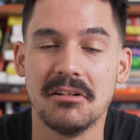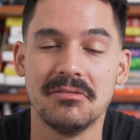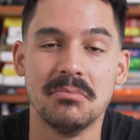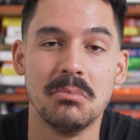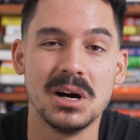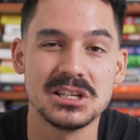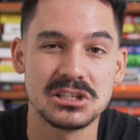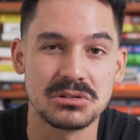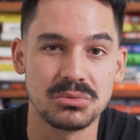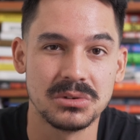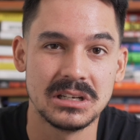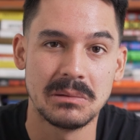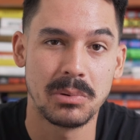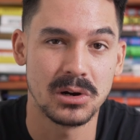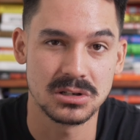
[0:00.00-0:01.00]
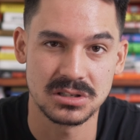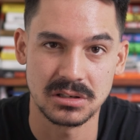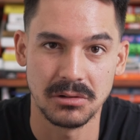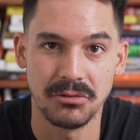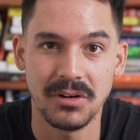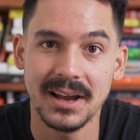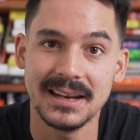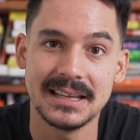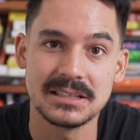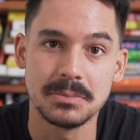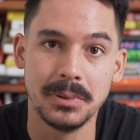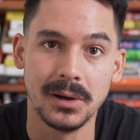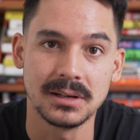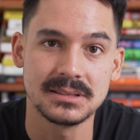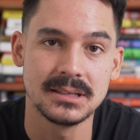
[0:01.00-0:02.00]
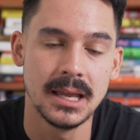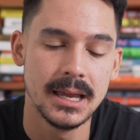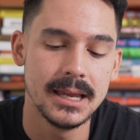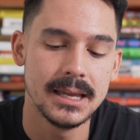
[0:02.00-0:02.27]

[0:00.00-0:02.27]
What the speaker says: of must-read personal finance books